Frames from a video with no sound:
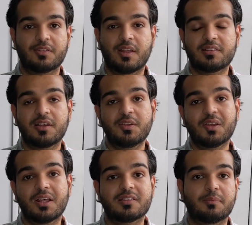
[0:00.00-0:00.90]
So that's how you
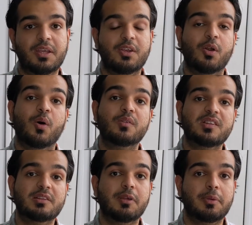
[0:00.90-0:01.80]
can estimate your own
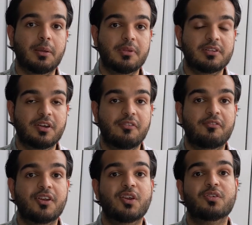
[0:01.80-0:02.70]
CCB payments
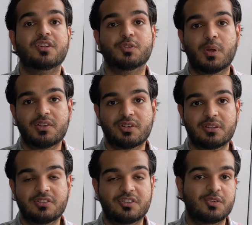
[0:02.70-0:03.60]
for your
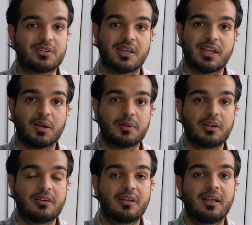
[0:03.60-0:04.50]
situation. Just use that
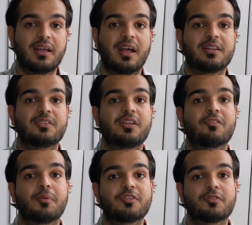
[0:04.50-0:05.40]
calculator, enter the
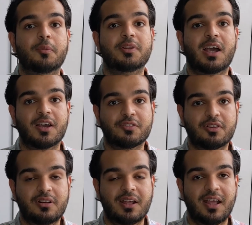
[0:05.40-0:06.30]
information from your tax
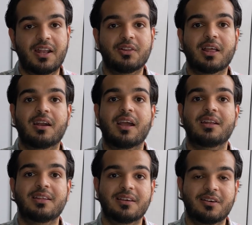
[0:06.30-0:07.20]
return, and you'll get an
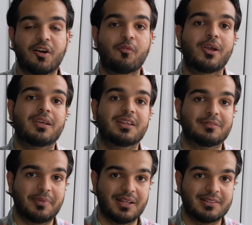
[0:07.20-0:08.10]
idea of what you can
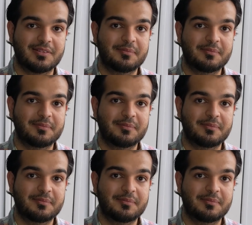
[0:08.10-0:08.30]
expect.